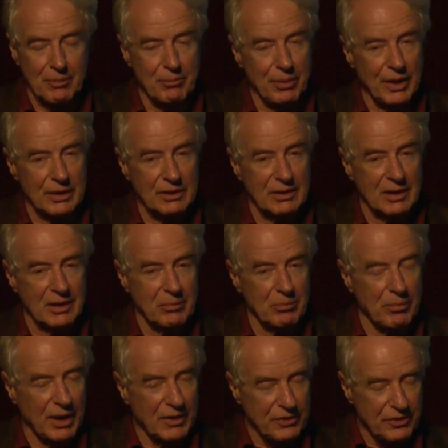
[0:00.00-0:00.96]
But
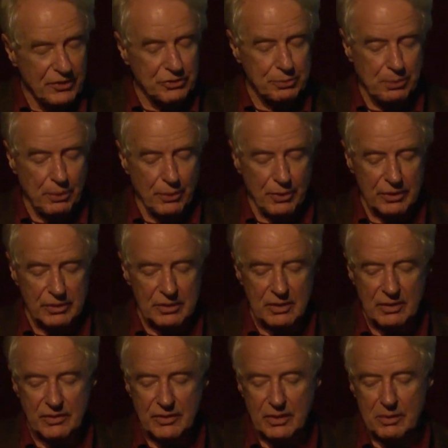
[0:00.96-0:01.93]
by this point,
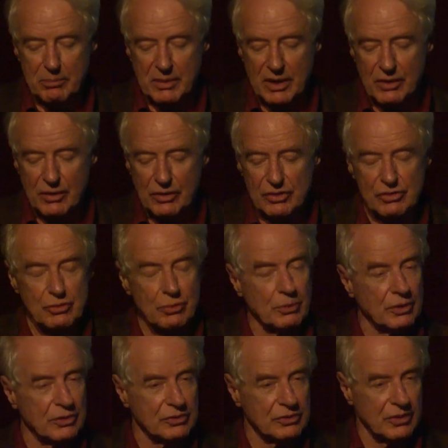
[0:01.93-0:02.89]
their marriage
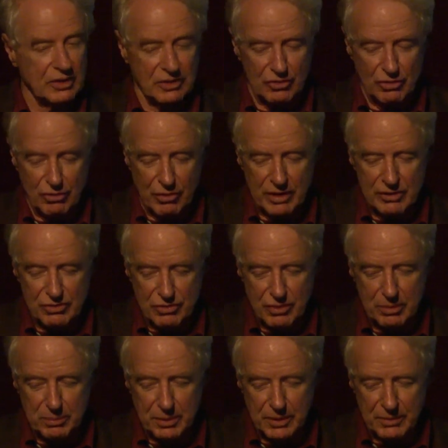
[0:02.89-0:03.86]
was in great
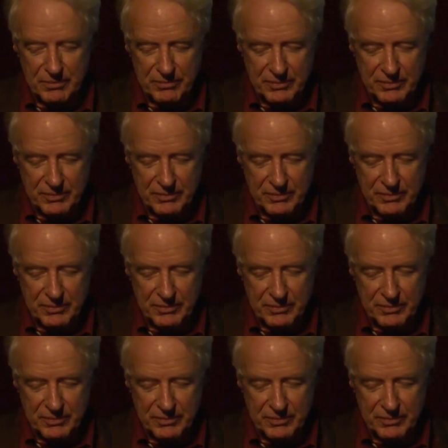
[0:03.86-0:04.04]
trouble.